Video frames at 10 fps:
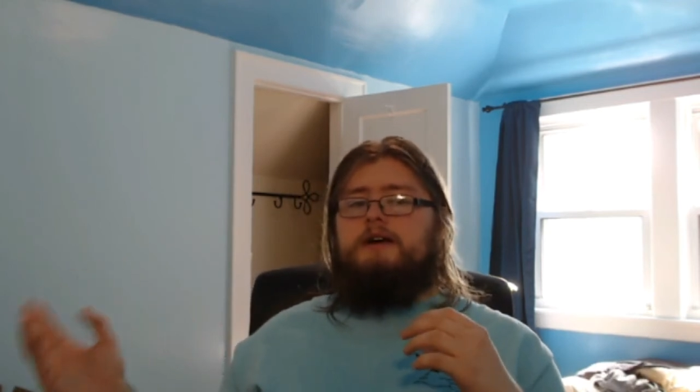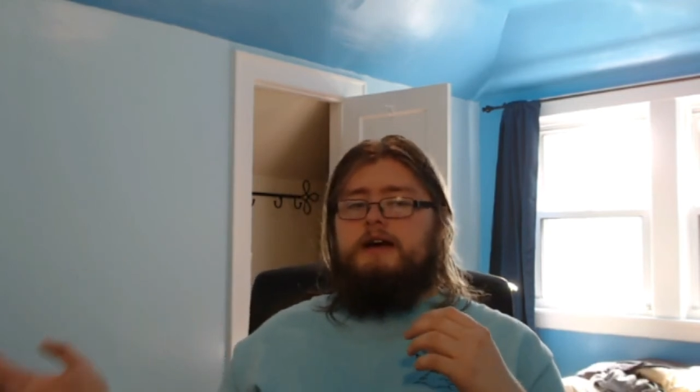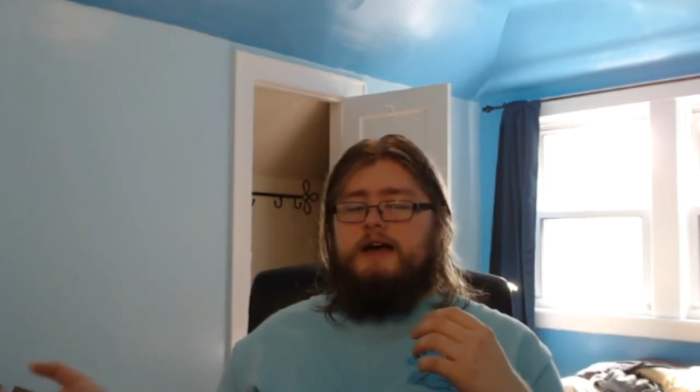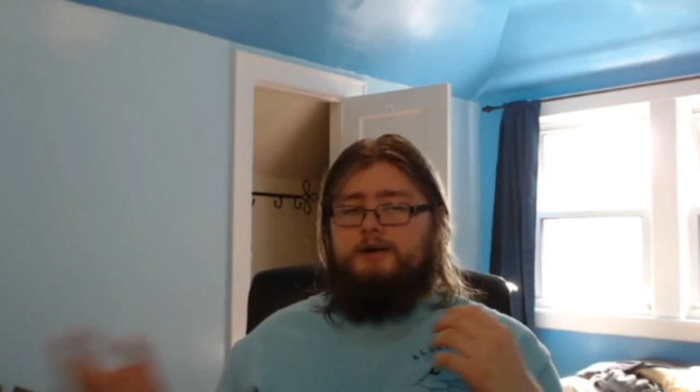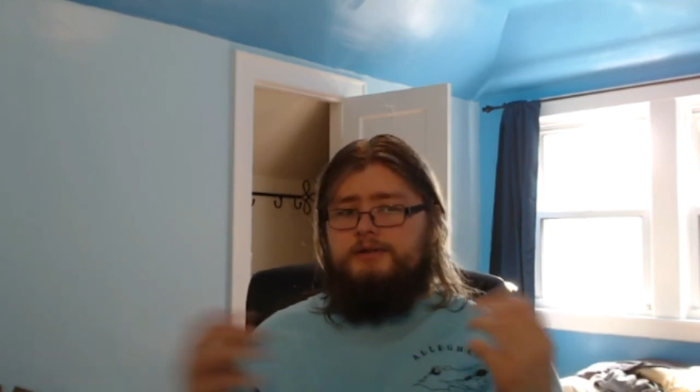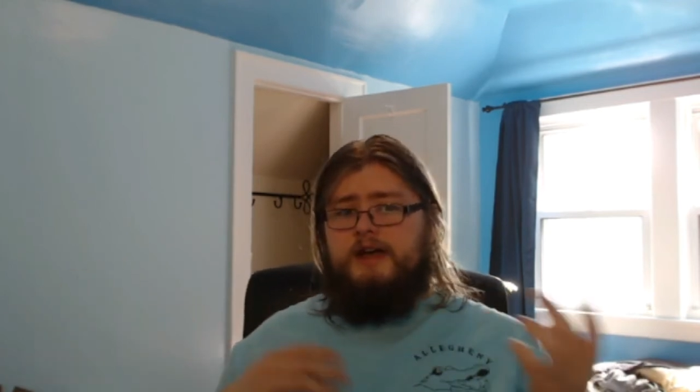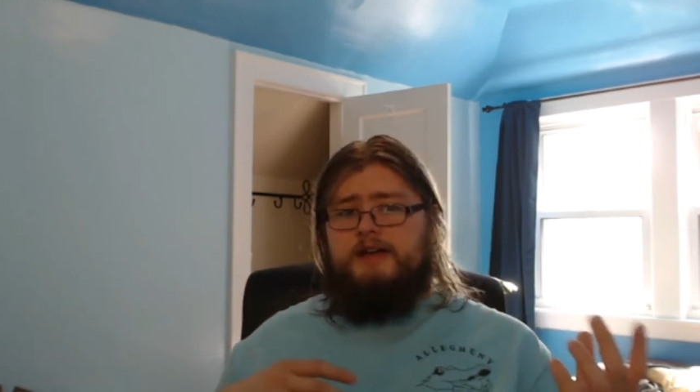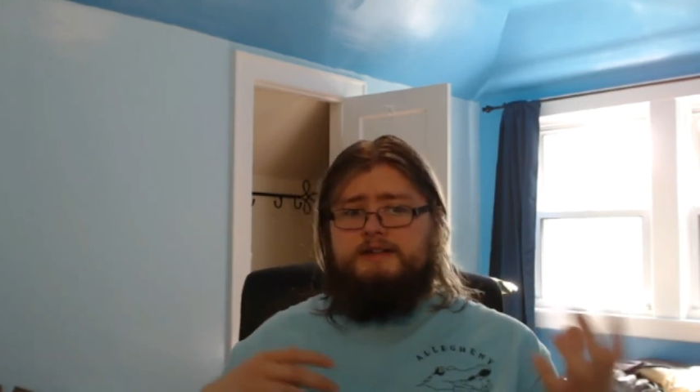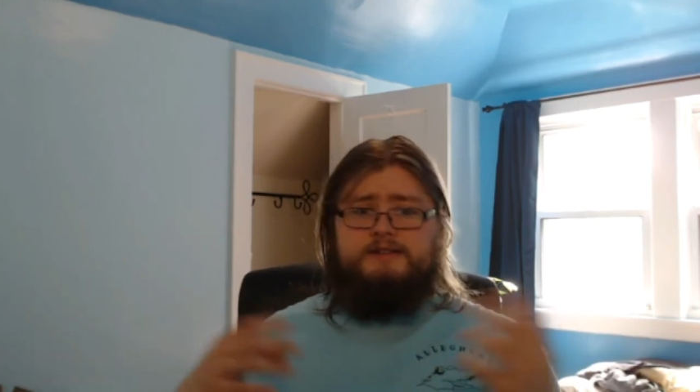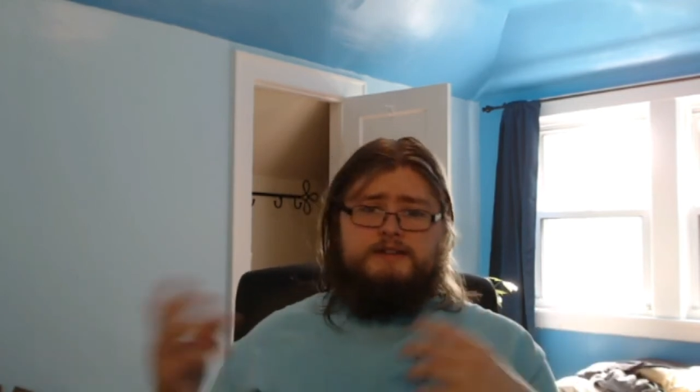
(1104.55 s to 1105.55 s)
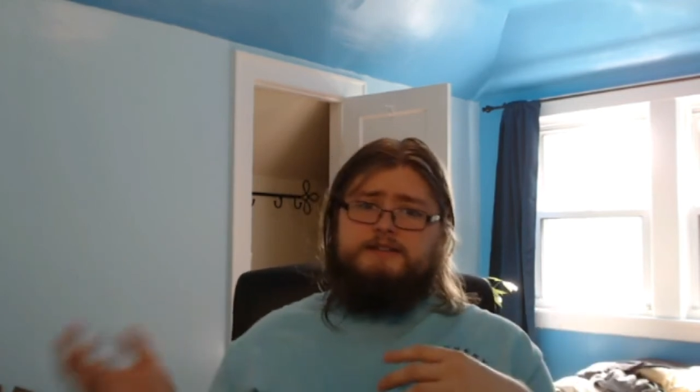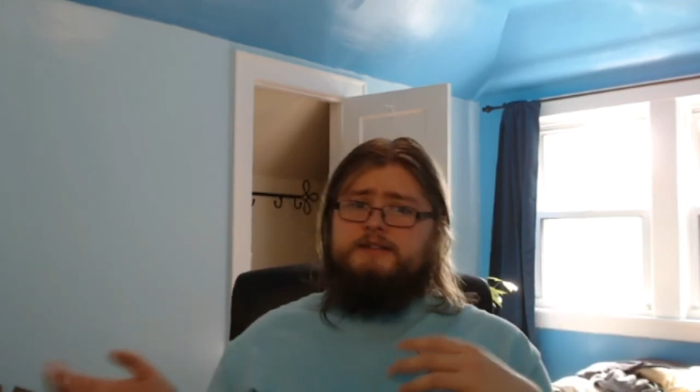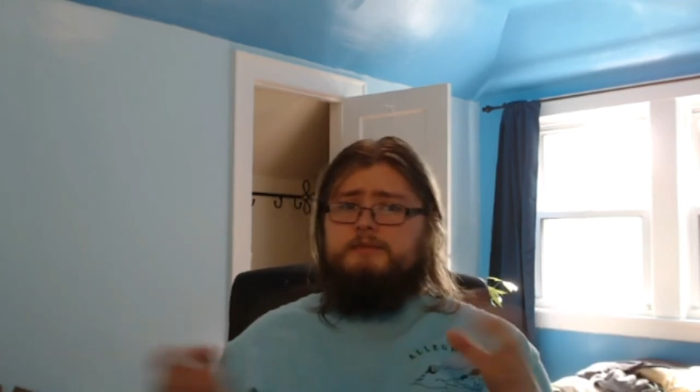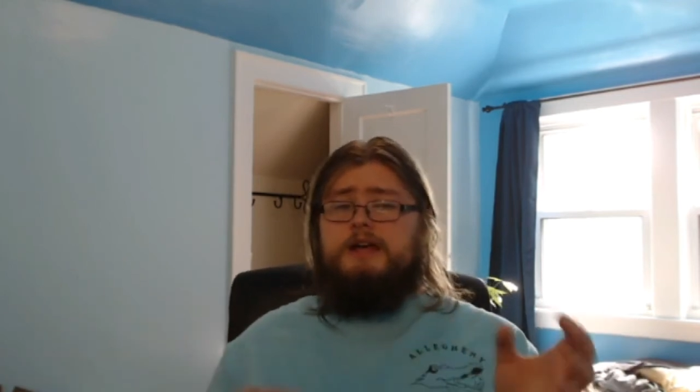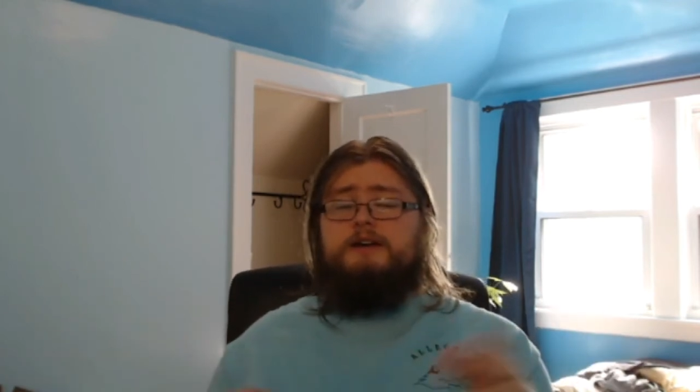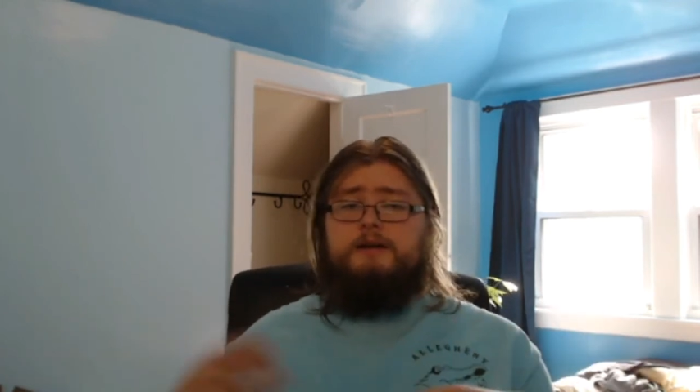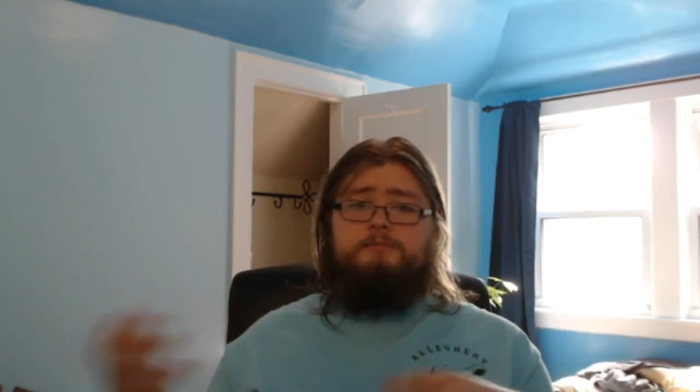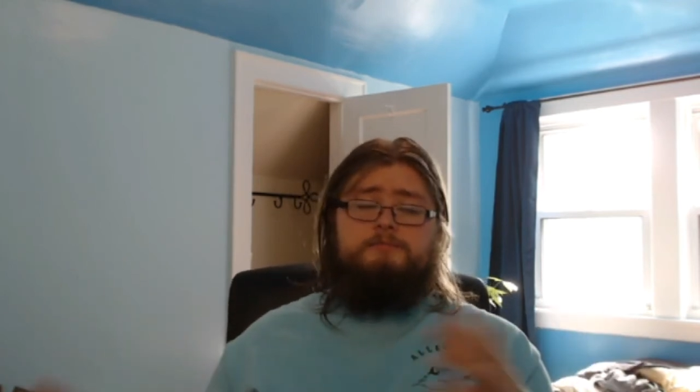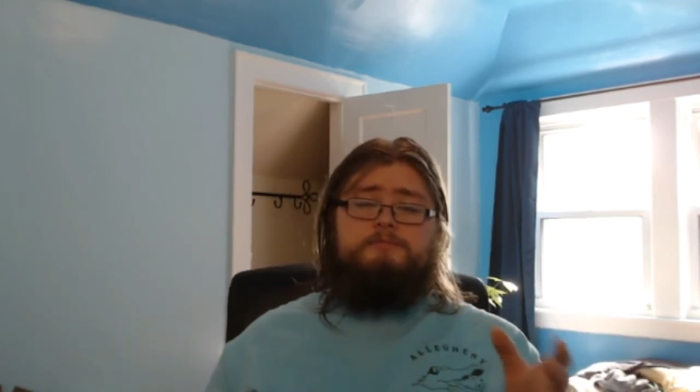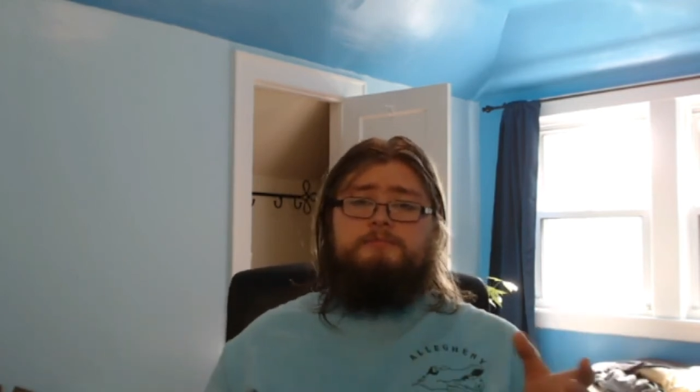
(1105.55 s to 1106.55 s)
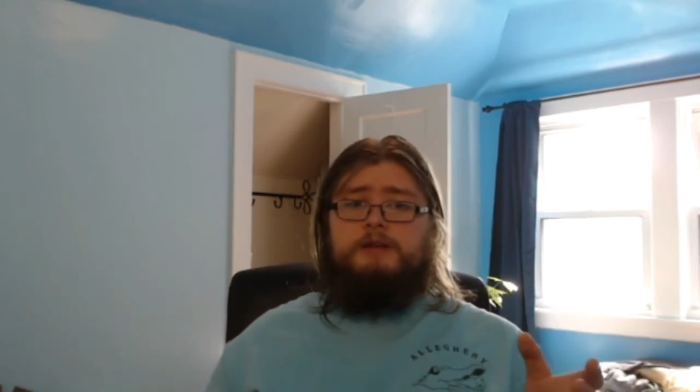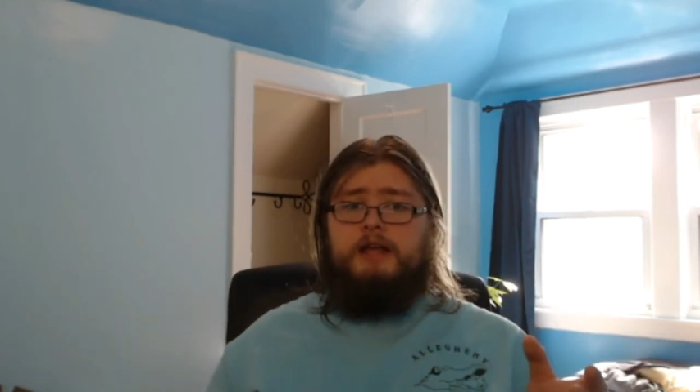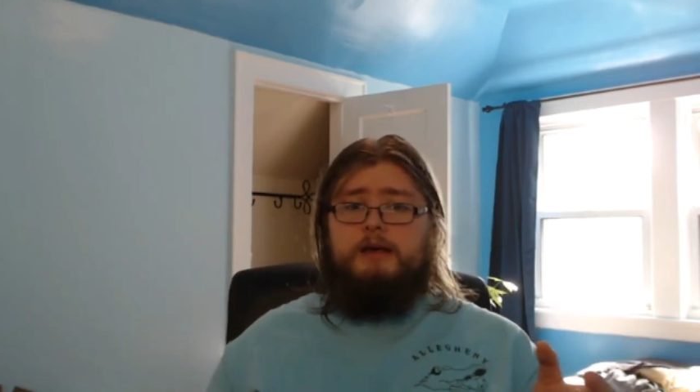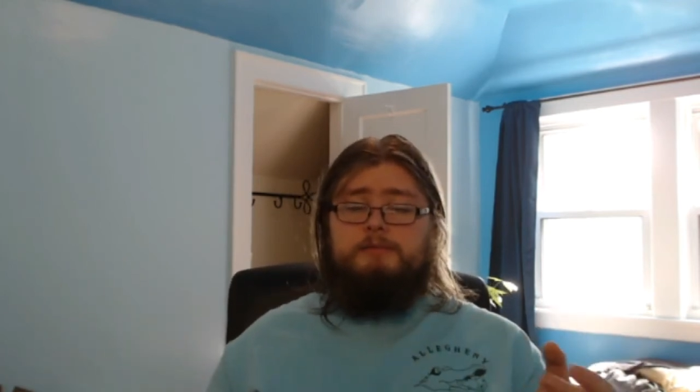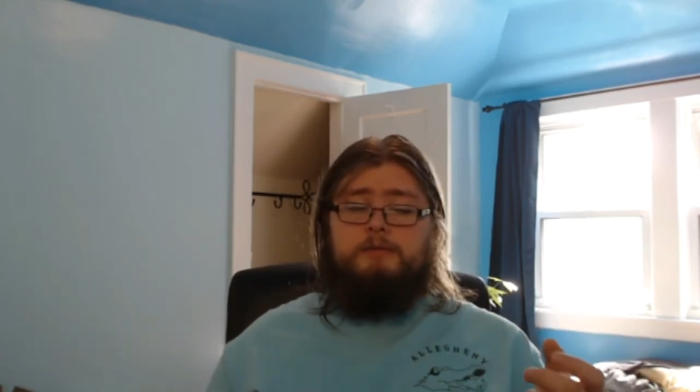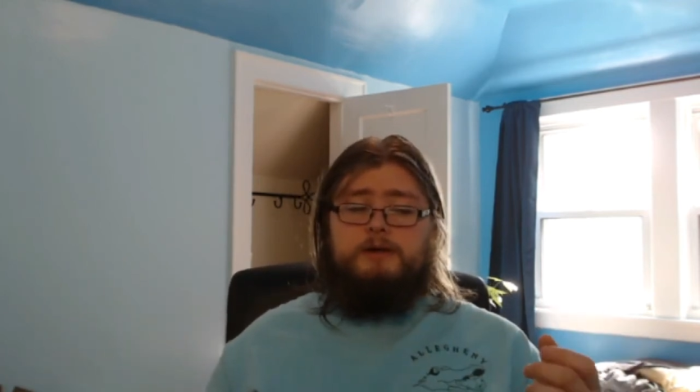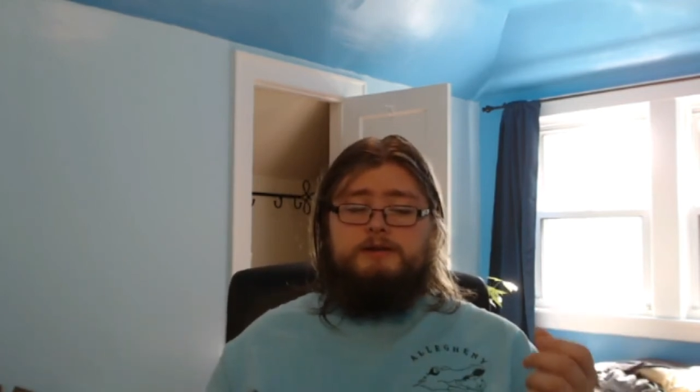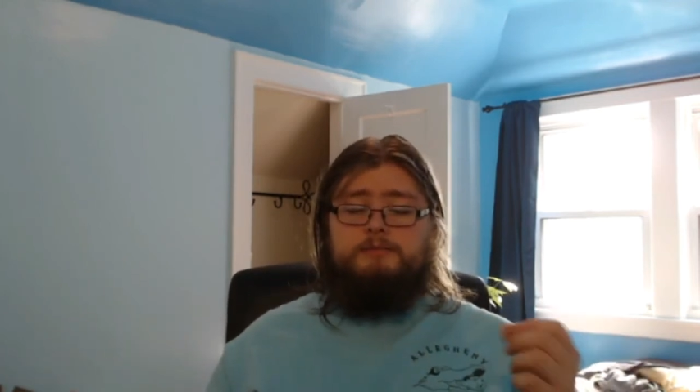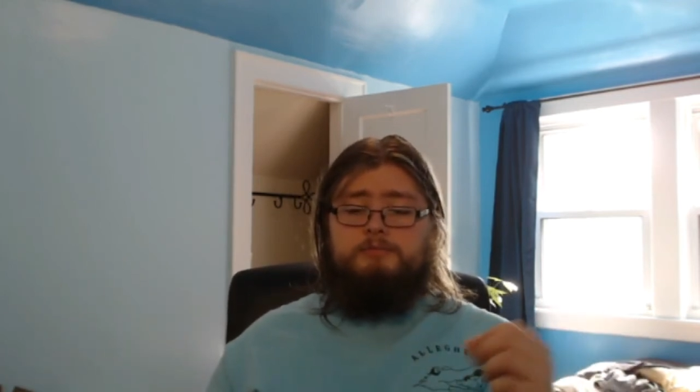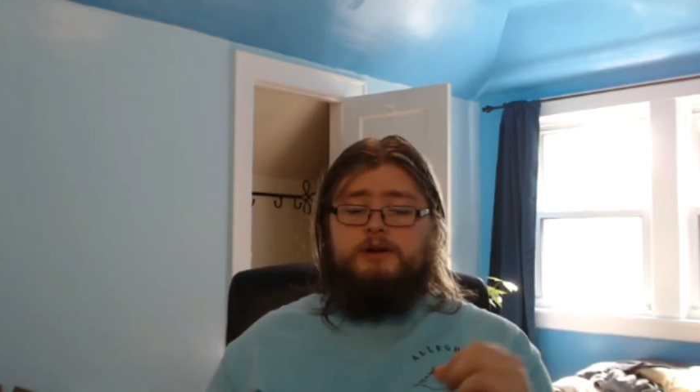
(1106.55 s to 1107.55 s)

how that system ended up being implemented.